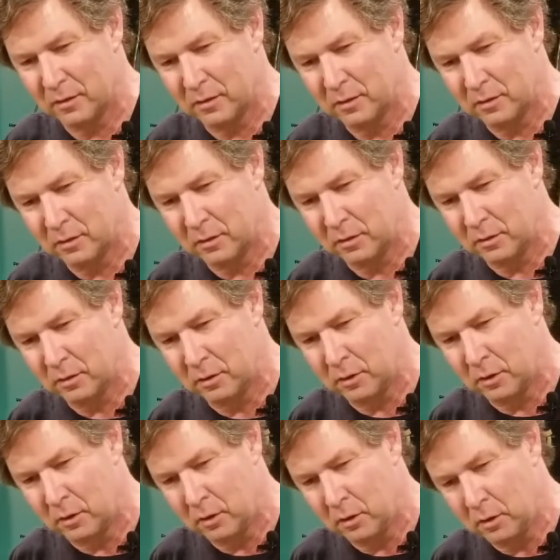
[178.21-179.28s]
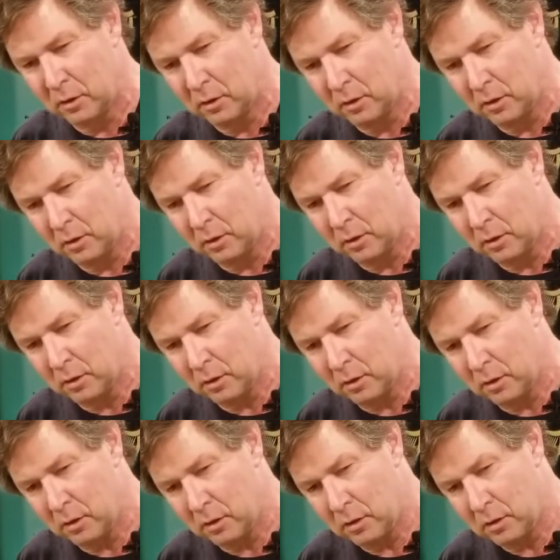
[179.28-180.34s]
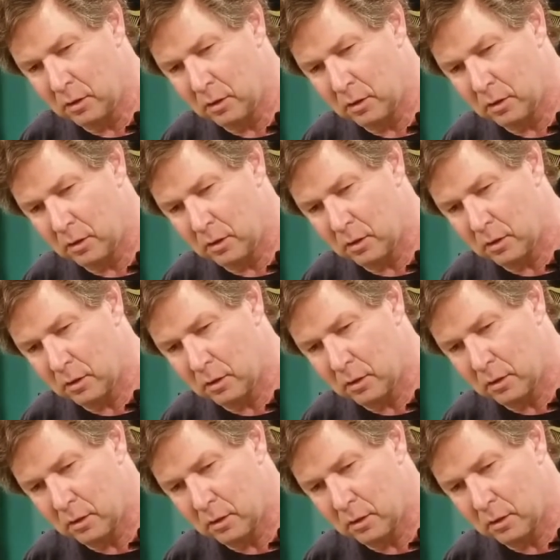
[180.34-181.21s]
No one is speaking in this clip.